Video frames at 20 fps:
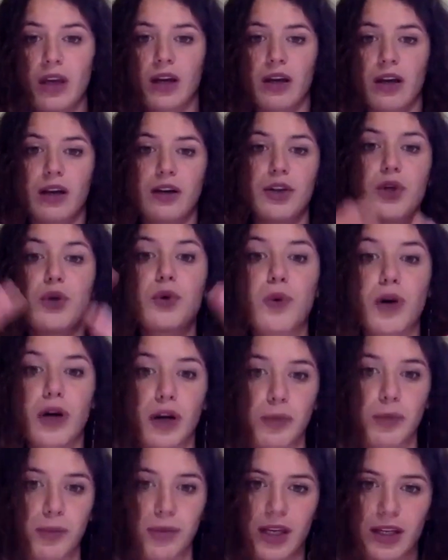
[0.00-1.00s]
new
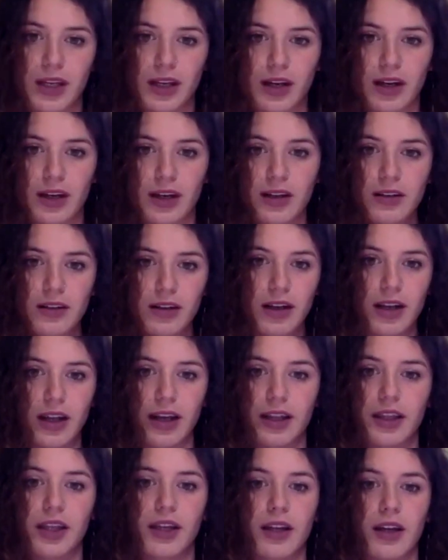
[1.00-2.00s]
Armenia,
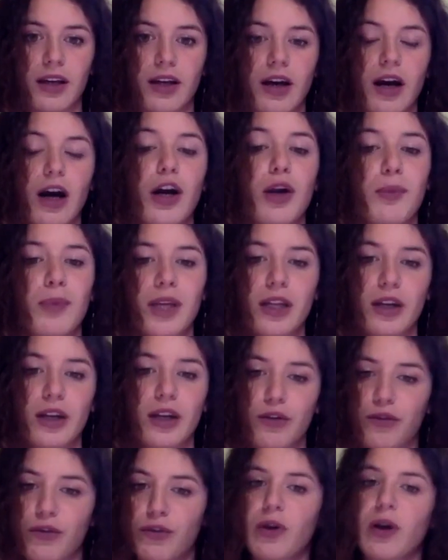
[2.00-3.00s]
the Armenia
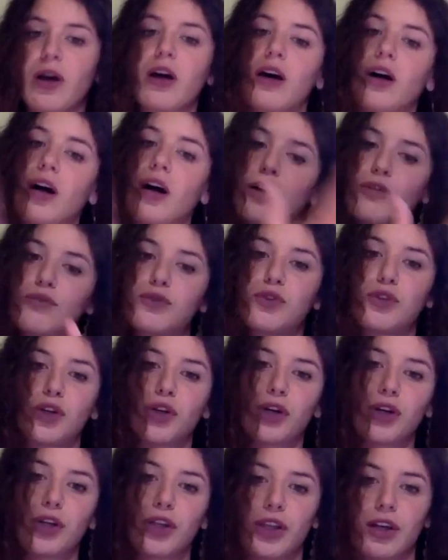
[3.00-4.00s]

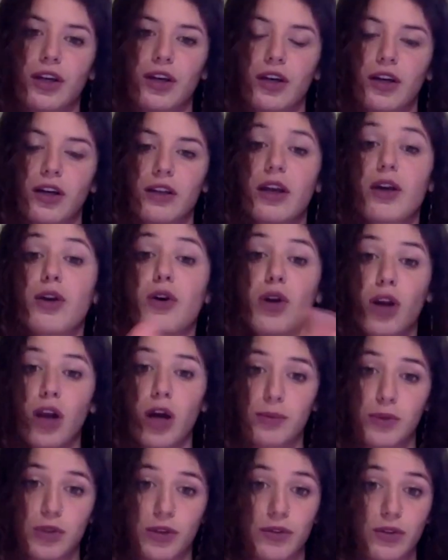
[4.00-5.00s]
after the
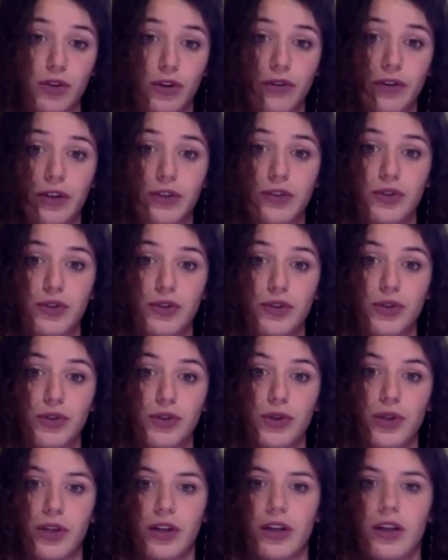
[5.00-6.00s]
collapse of Soviet
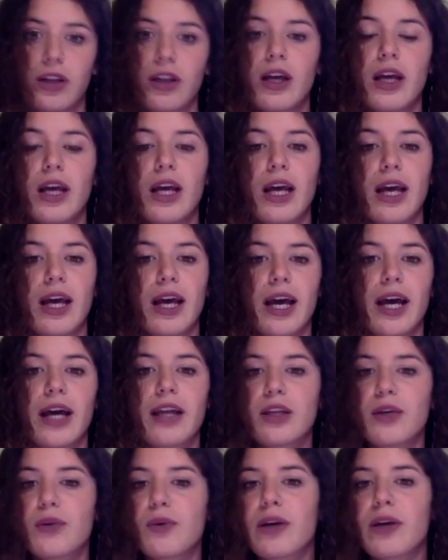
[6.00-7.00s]
Union.
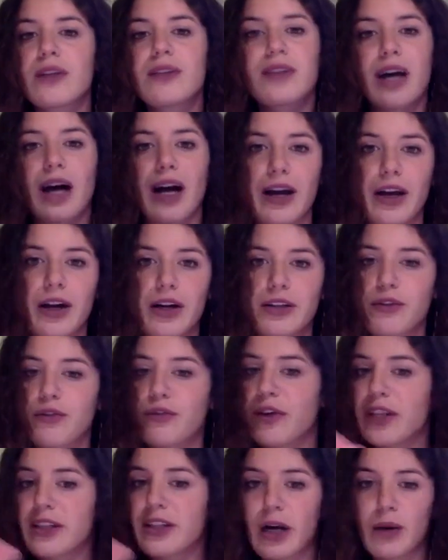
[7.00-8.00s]
And they were tired,
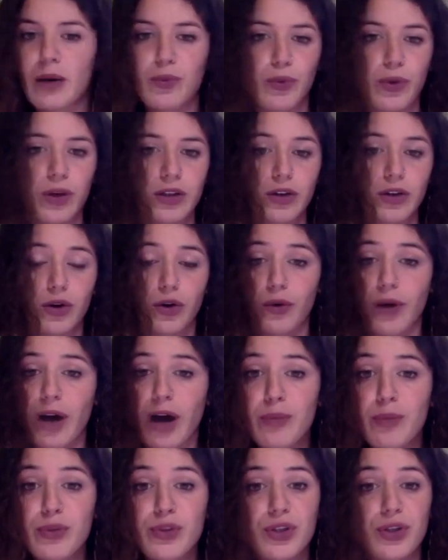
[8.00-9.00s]
fed up with
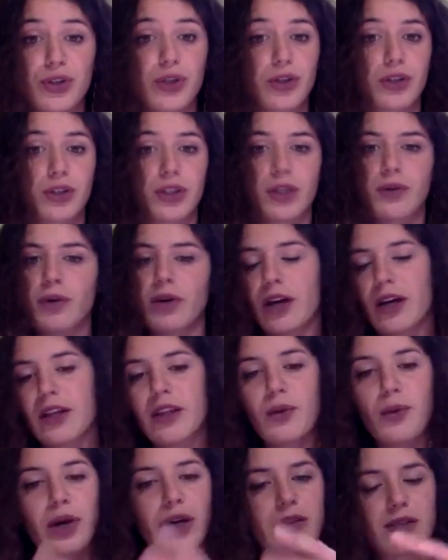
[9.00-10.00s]
corruption. There
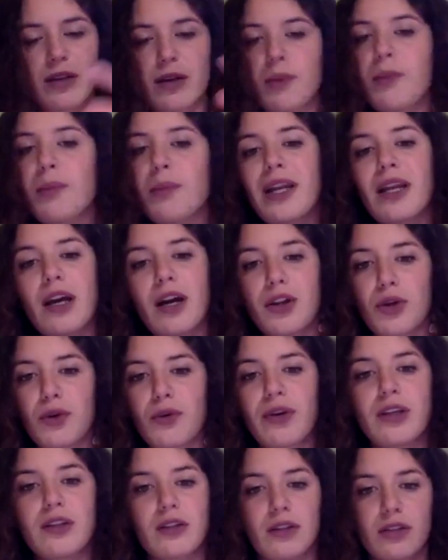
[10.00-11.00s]
were many other
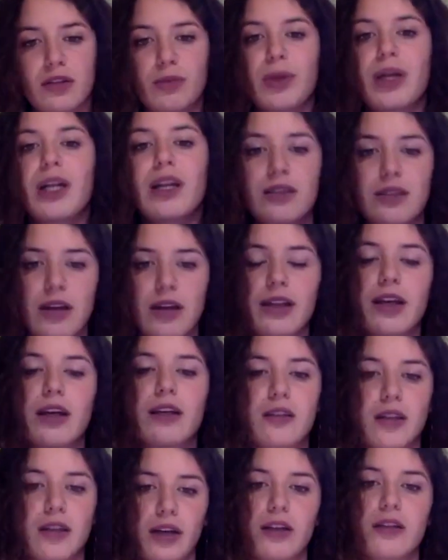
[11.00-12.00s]
reasons. But let's say that
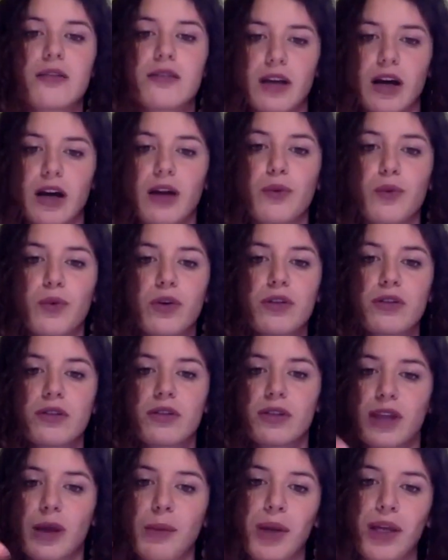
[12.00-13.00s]
Sargsyan was
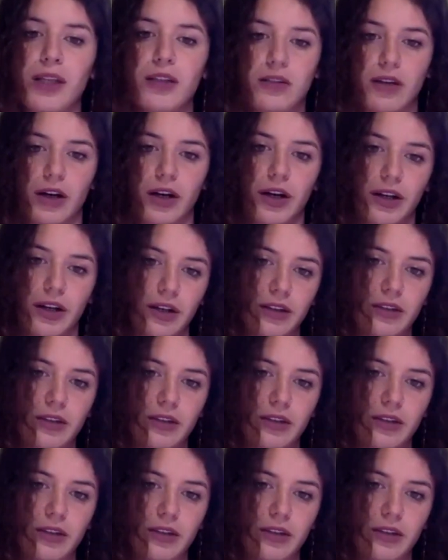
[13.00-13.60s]
the main target